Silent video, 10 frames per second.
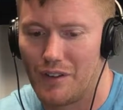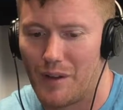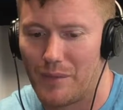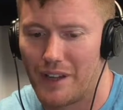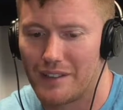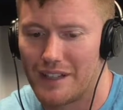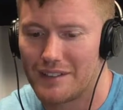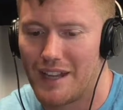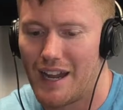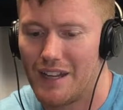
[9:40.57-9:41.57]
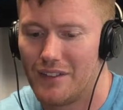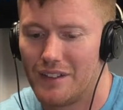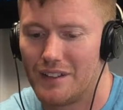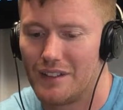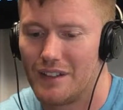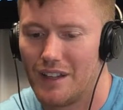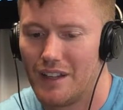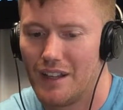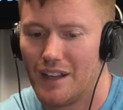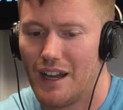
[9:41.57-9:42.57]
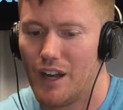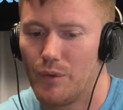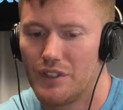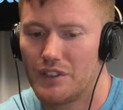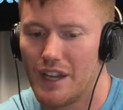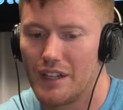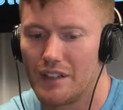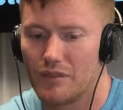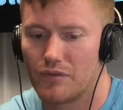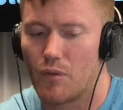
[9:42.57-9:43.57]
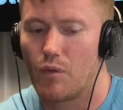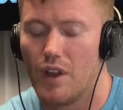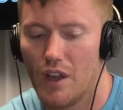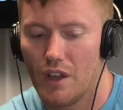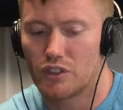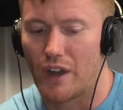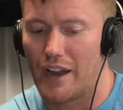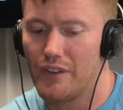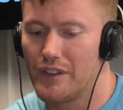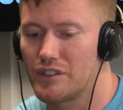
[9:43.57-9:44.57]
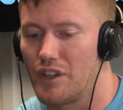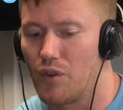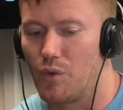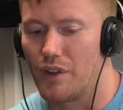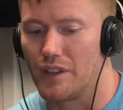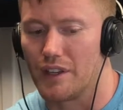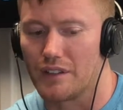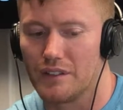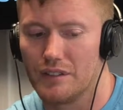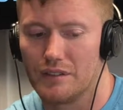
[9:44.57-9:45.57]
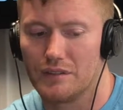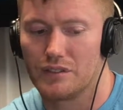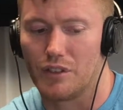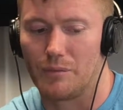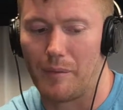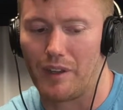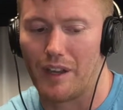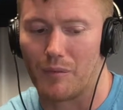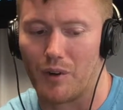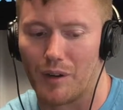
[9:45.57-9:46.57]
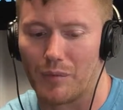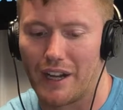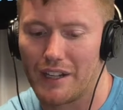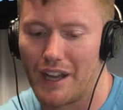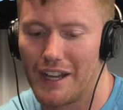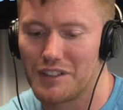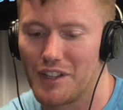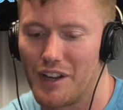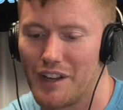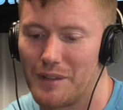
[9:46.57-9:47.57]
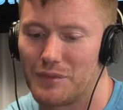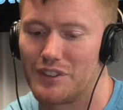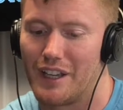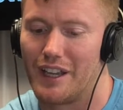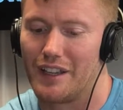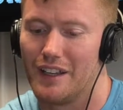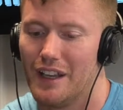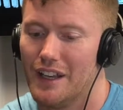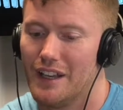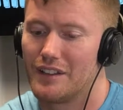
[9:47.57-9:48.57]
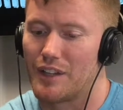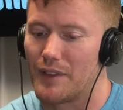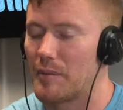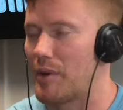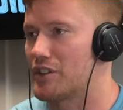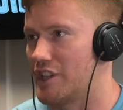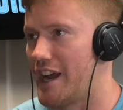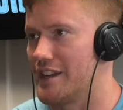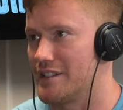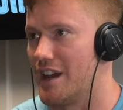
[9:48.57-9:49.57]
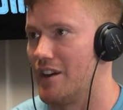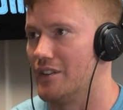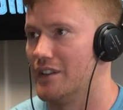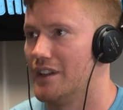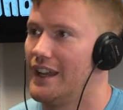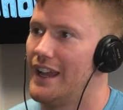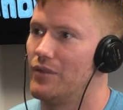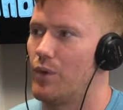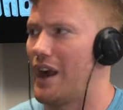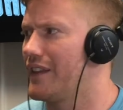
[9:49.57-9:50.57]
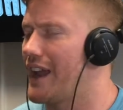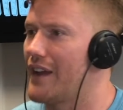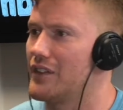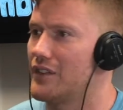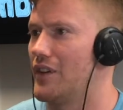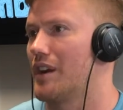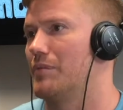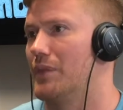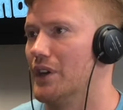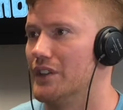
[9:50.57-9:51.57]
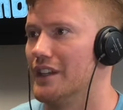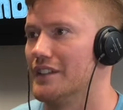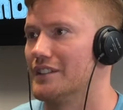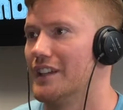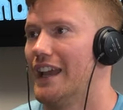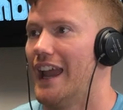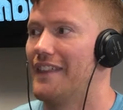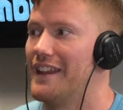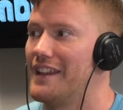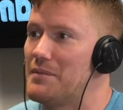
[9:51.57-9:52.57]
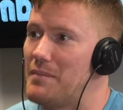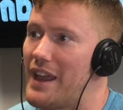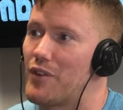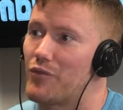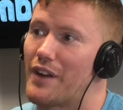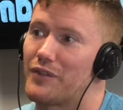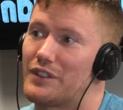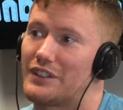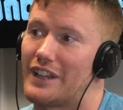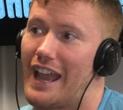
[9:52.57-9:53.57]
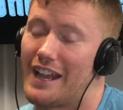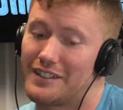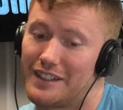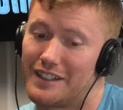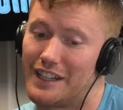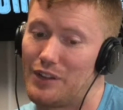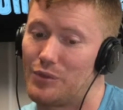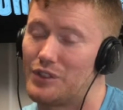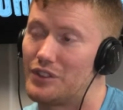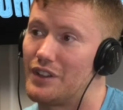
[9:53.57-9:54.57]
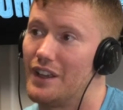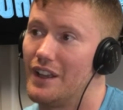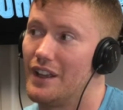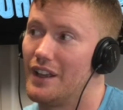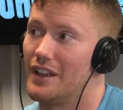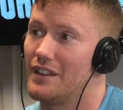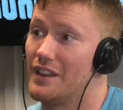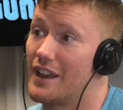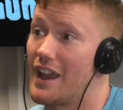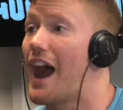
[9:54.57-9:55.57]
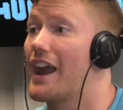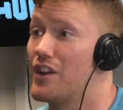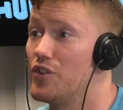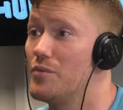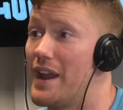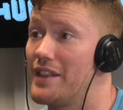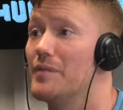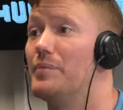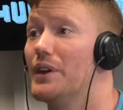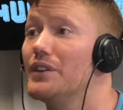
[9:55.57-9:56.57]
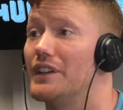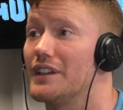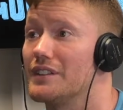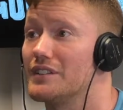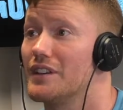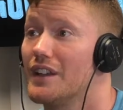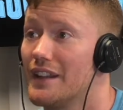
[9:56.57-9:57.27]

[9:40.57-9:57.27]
I'm like, that's not even how he said it. So I only saw the one thing. So maybe I'm wrong. But I saw him say something about Chinatown and why do they have these fucking buildings? And then he made a reference as in he was the guy who made the buildings.